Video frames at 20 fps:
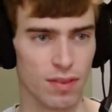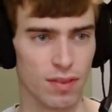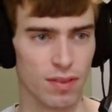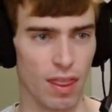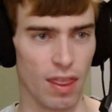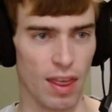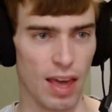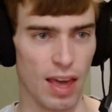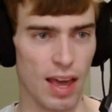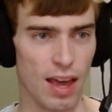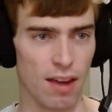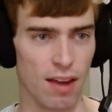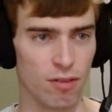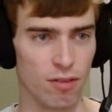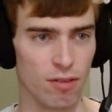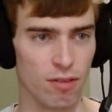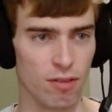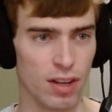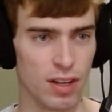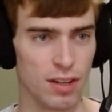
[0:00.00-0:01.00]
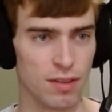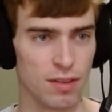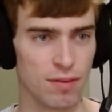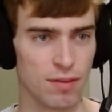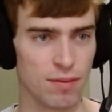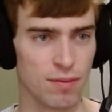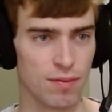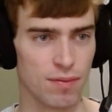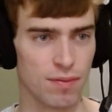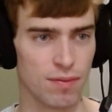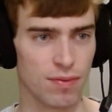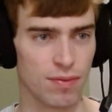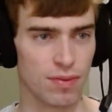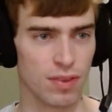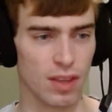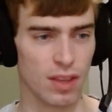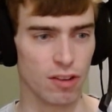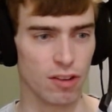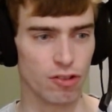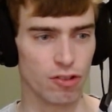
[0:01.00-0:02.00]
that, right?
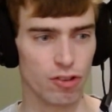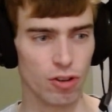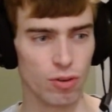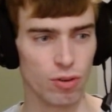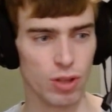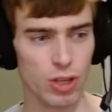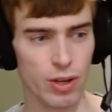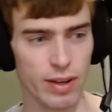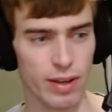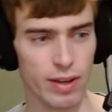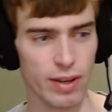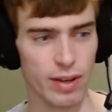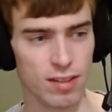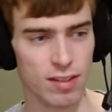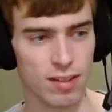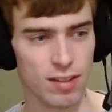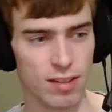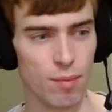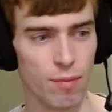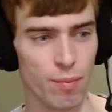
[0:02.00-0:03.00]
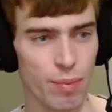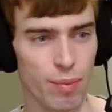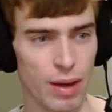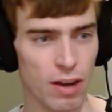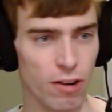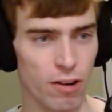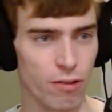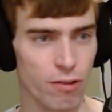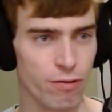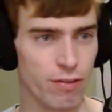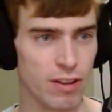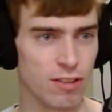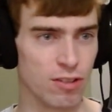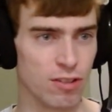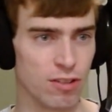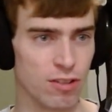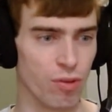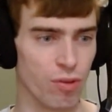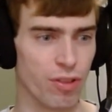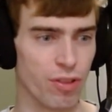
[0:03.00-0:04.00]
Like, surely you had some better
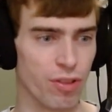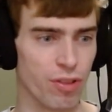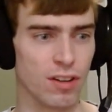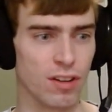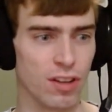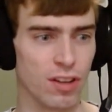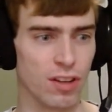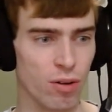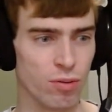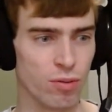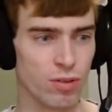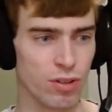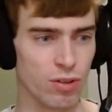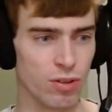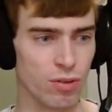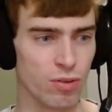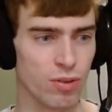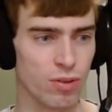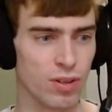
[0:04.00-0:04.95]
physical thing to go to.